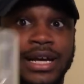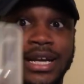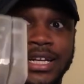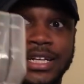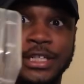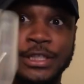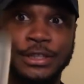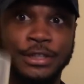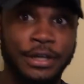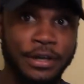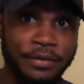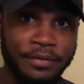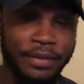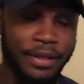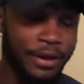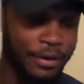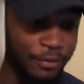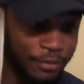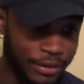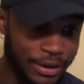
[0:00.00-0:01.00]
He deserved
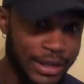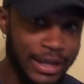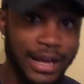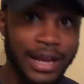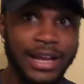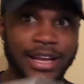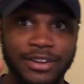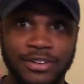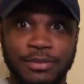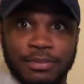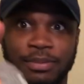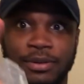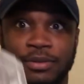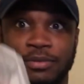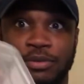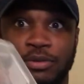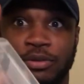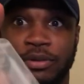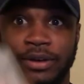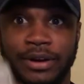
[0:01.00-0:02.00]
that ring. I used to put
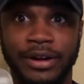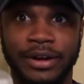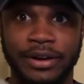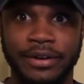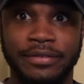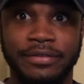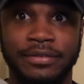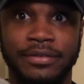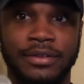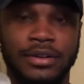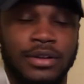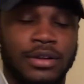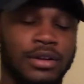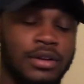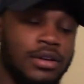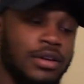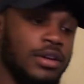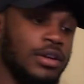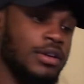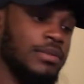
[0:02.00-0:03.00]
him through enough.
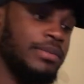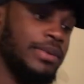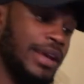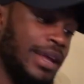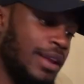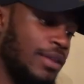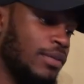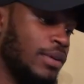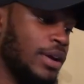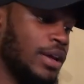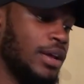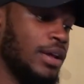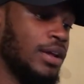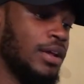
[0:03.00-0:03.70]
But anyway,